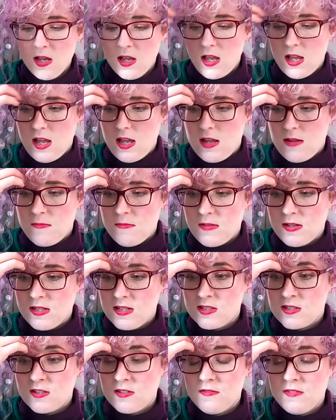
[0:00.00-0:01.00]
Um, and it
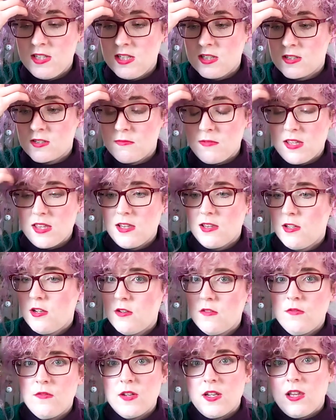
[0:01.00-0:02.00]
sort of deals with
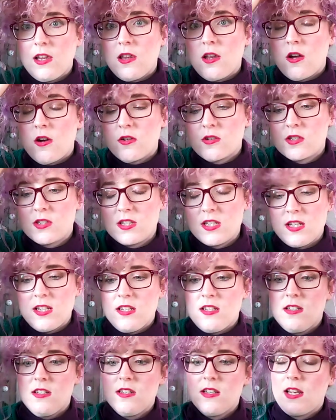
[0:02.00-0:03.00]
love and loss
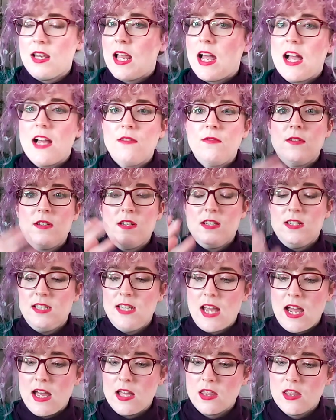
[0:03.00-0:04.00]
and life and
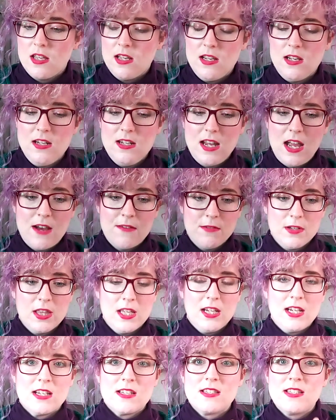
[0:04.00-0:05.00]
death, and
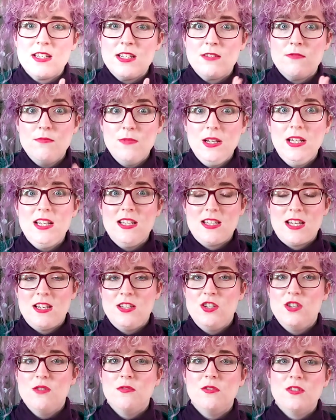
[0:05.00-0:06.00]
everything has these really
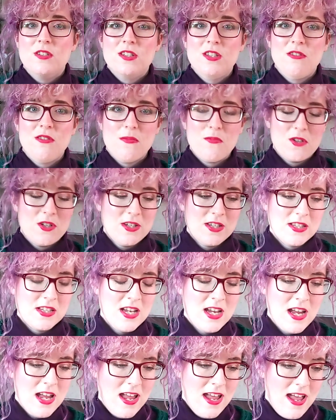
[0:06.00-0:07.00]
sensual descriptions.
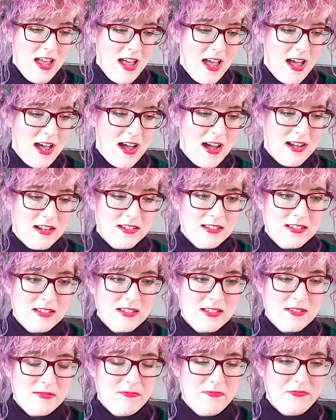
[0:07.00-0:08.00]
And
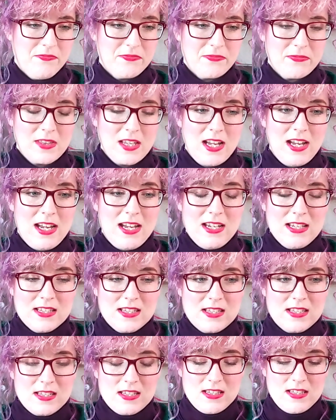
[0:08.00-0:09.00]

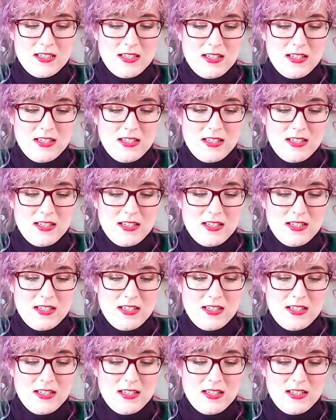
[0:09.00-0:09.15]
it's